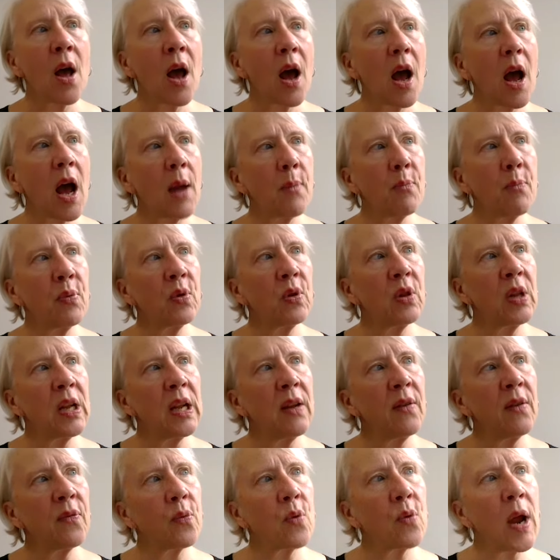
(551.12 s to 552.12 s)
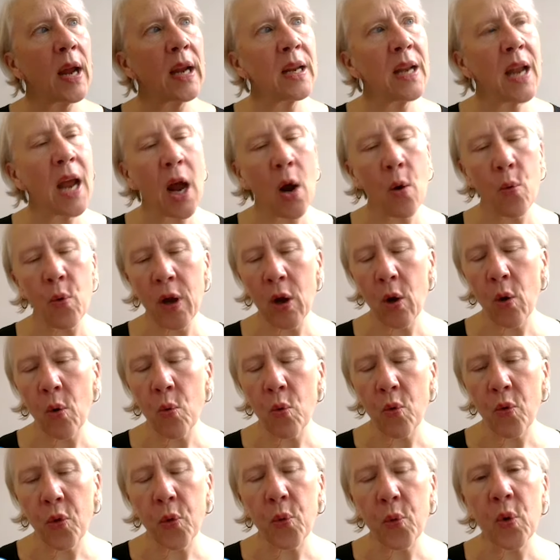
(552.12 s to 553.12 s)
I believe right now we are
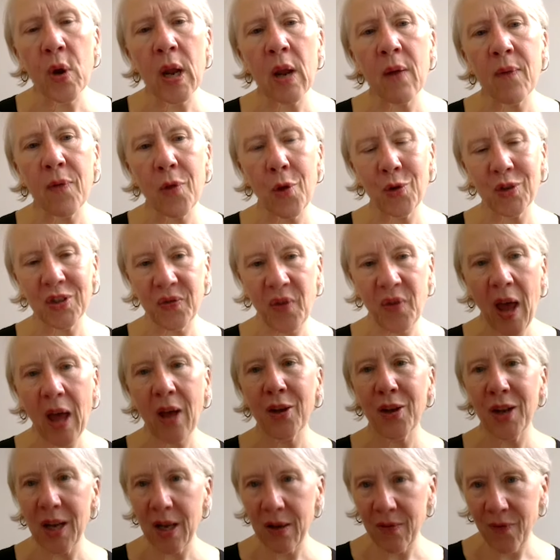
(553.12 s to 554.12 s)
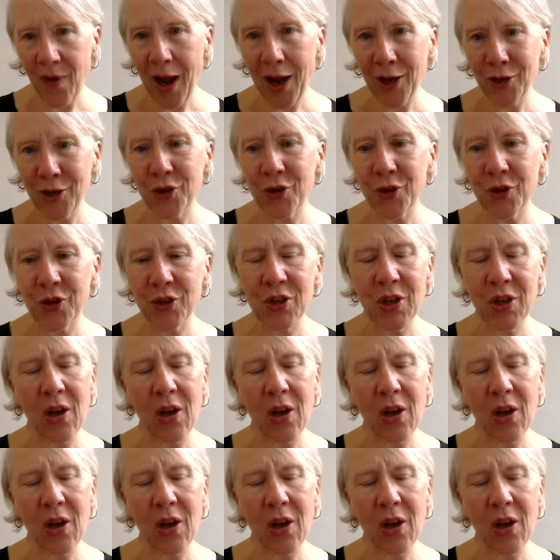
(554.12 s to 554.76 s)
3 of those faculty advisors,